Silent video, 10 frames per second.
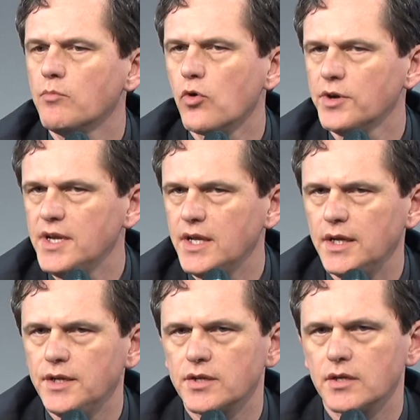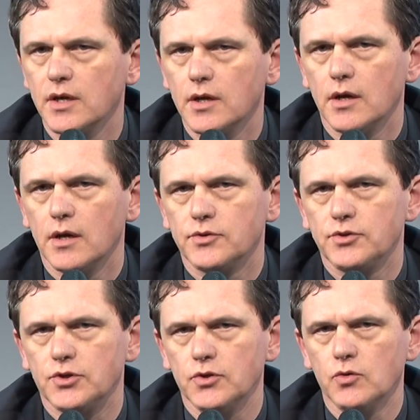and more need
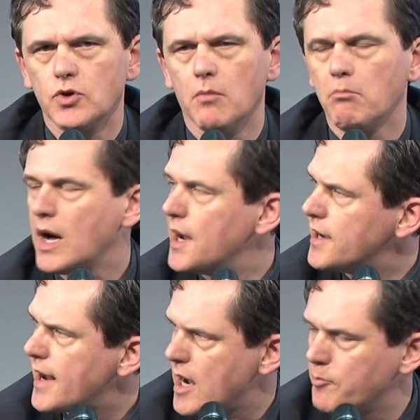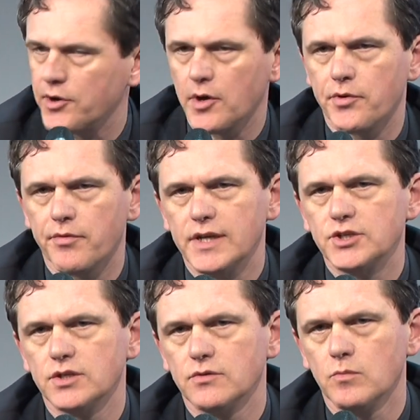to combine airport
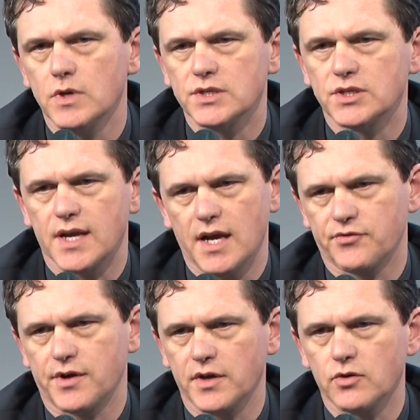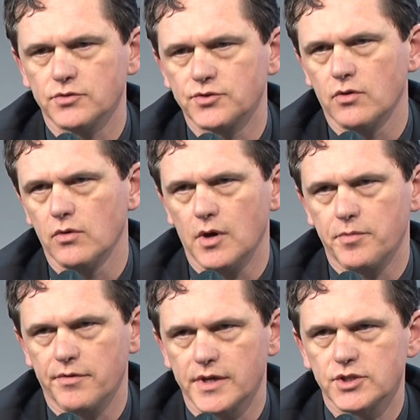operation with air traffic control
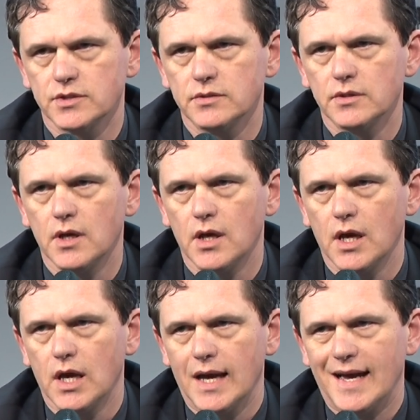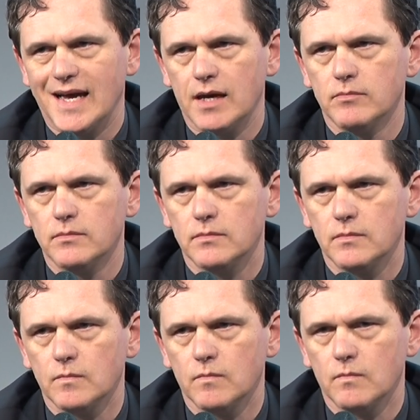operation.
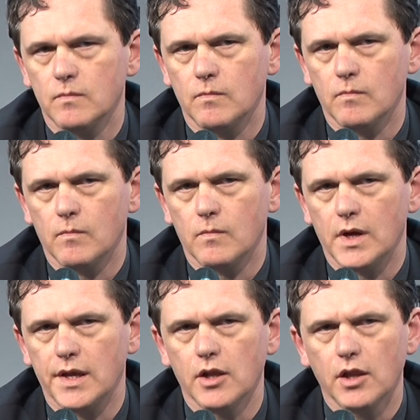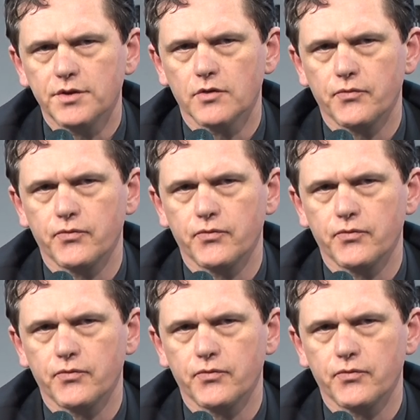In a lot of